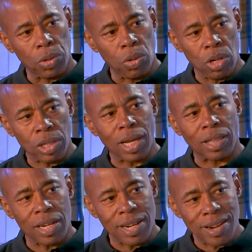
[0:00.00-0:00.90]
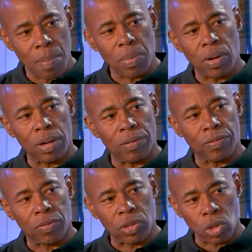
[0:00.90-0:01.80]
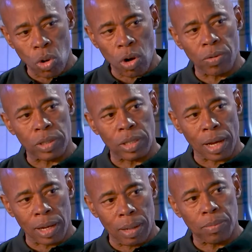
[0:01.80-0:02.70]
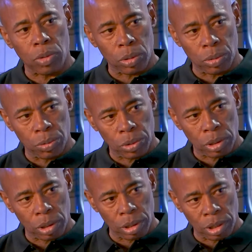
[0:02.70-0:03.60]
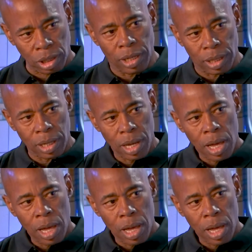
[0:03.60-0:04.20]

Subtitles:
When you look at the number of tourists that come to the city,